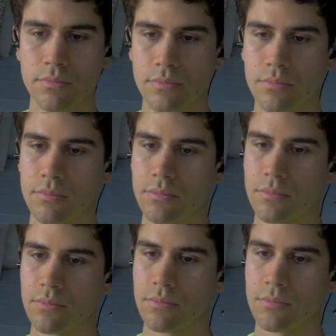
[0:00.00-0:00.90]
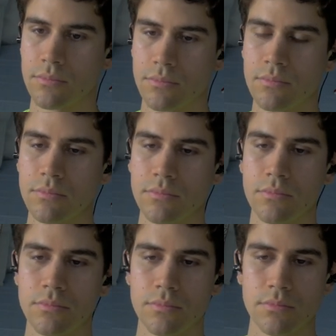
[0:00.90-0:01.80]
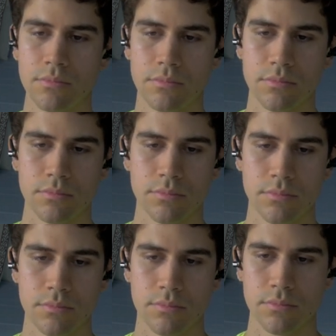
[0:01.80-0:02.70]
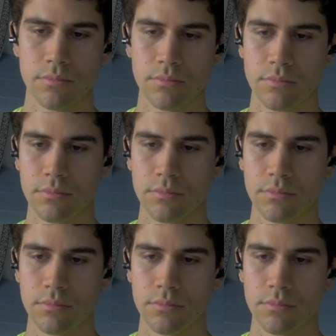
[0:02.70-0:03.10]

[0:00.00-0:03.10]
The person shown says nothing.